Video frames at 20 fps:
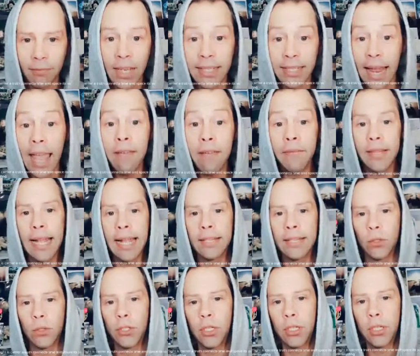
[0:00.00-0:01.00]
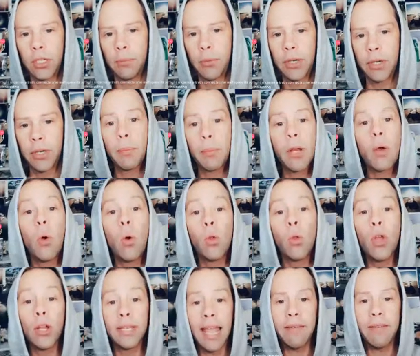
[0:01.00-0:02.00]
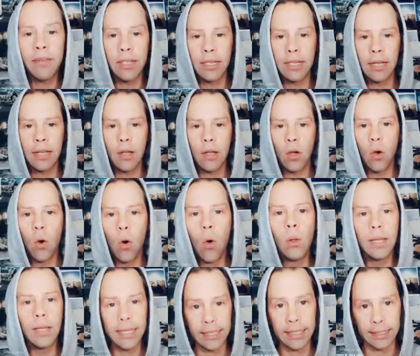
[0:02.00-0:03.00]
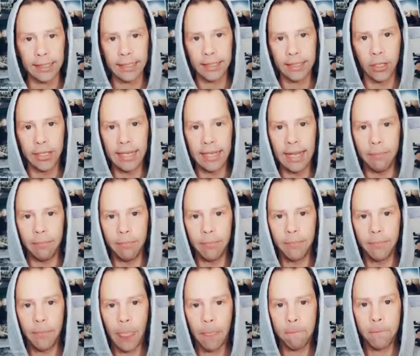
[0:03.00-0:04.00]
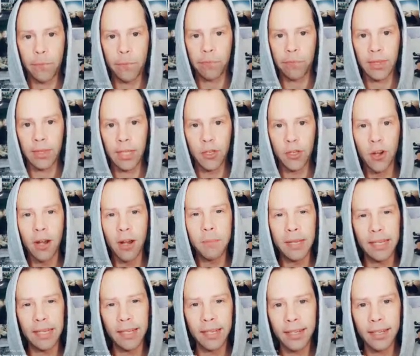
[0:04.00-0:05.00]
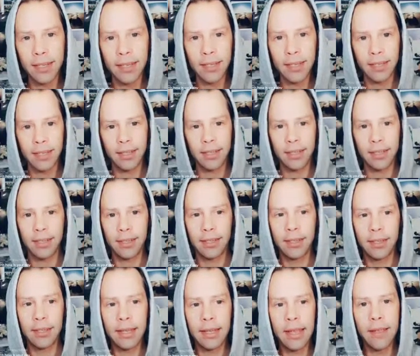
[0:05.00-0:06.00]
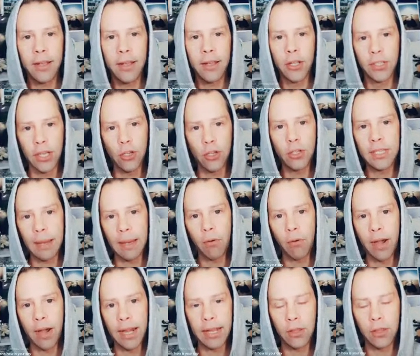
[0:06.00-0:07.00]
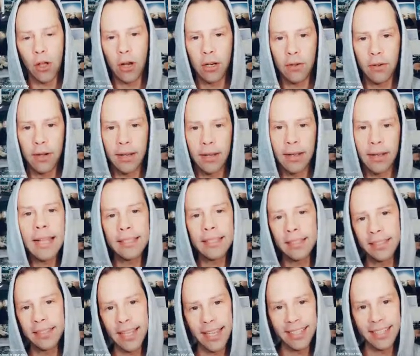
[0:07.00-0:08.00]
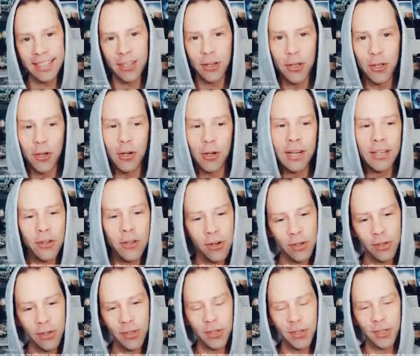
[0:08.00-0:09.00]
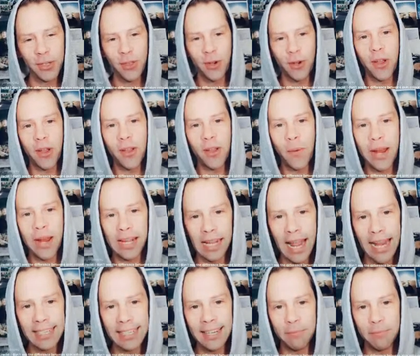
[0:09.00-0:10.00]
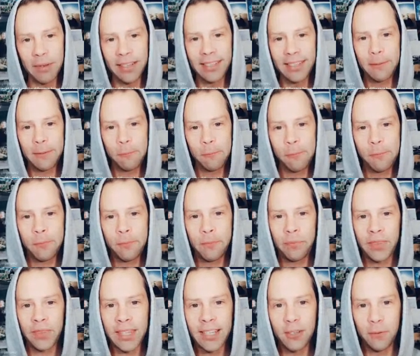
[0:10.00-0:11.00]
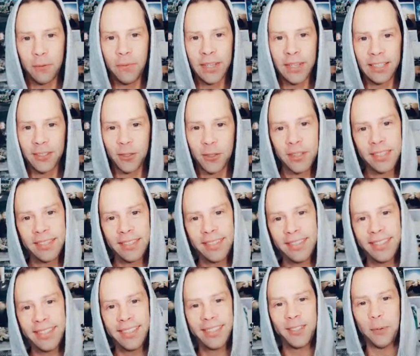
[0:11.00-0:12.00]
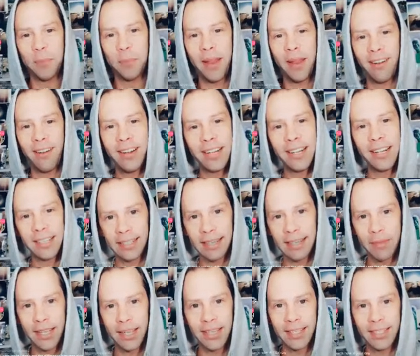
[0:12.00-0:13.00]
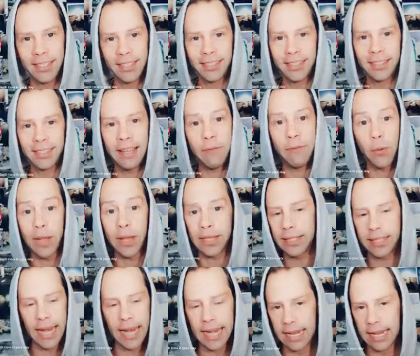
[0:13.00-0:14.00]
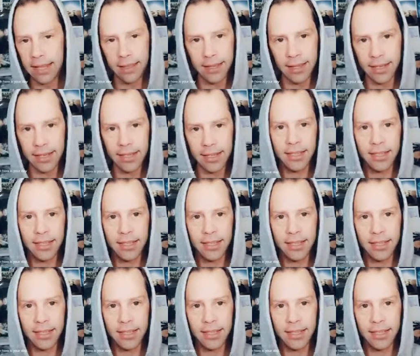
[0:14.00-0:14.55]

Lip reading: David, that's also a good point. But although, David, all ists are dumb. You know what I mean? Because then you're separating the hologram. I still say it's you're throwing away enlightenment to feel superior to something else. If you ist anything.